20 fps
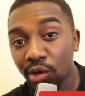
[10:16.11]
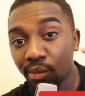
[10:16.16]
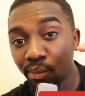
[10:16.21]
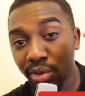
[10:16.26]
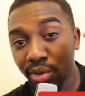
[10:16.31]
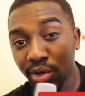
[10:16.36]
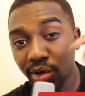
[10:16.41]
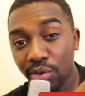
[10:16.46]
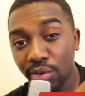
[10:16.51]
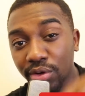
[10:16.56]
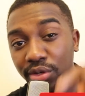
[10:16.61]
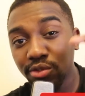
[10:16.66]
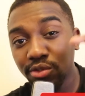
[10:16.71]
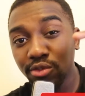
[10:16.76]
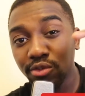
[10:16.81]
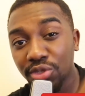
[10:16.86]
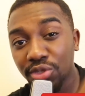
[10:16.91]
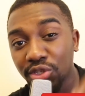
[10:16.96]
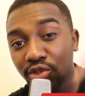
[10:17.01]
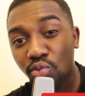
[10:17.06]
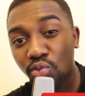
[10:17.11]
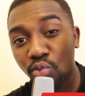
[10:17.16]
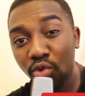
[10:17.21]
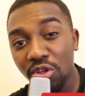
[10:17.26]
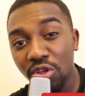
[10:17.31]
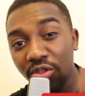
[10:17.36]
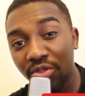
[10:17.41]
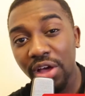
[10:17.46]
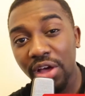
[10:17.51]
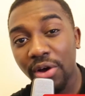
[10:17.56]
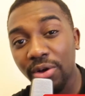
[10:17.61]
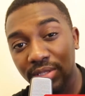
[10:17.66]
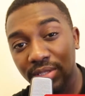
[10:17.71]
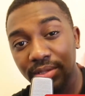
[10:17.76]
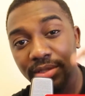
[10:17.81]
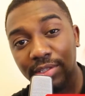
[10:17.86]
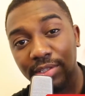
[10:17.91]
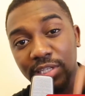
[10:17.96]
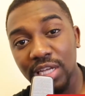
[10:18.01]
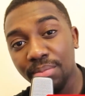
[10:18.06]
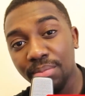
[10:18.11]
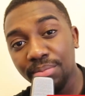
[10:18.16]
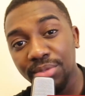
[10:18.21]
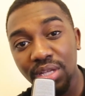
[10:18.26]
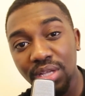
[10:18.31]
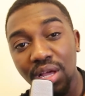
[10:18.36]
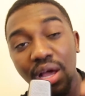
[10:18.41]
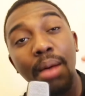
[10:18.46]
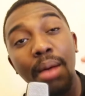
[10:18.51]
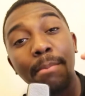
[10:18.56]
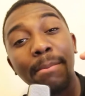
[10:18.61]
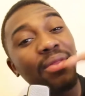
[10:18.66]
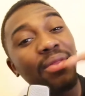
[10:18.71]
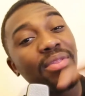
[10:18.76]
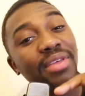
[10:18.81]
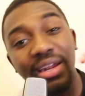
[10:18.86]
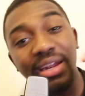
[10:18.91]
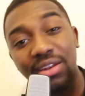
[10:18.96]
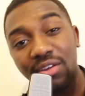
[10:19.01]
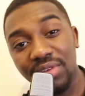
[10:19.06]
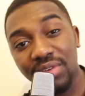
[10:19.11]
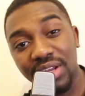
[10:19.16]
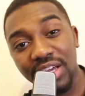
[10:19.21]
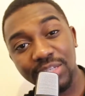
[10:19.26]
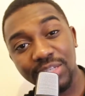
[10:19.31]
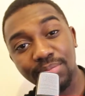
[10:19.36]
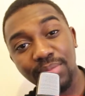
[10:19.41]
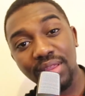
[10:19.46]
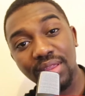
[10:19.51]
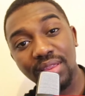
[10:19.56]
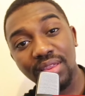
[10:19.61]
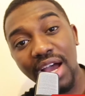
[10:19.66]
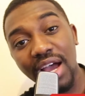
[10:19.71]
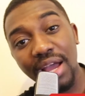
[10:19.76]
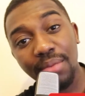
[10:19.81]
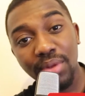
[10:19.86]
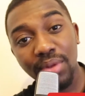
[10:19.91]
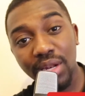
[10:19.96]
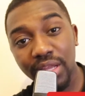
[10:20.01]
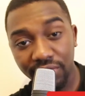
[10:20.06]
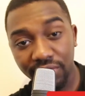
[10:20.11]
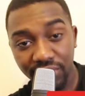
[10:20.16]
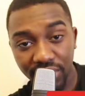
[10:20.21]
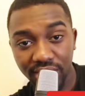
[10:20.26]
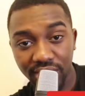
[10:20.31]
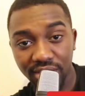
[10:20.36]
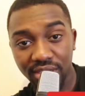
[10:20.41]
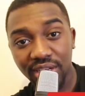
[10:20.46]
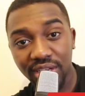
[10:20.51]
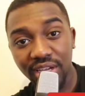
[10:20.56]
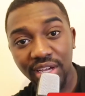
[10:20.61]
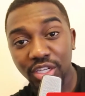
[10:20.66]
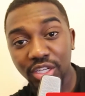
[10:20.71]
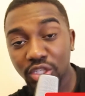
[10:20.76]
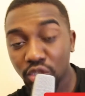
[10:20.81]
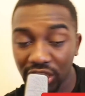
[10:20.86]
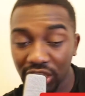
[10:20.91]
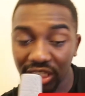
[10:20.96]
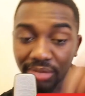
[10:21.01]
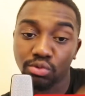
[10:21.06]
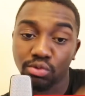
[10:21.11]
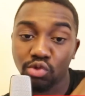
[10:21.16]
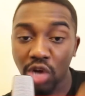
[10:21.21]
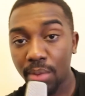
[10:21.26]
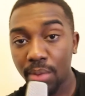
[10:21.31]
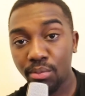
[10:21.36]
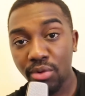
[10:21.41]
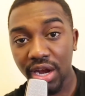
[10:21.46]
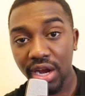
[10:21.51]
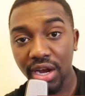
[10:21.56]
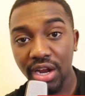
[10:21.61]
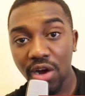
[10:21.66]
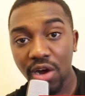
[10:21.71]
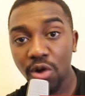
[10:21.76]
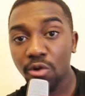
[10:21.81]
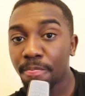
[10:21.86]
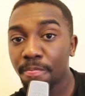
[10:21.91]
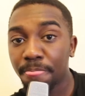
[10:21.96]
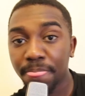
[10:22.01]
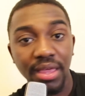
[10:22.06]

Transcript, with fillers: we are going to reach 1000 subs by the end of next month i believe it so subscribe right now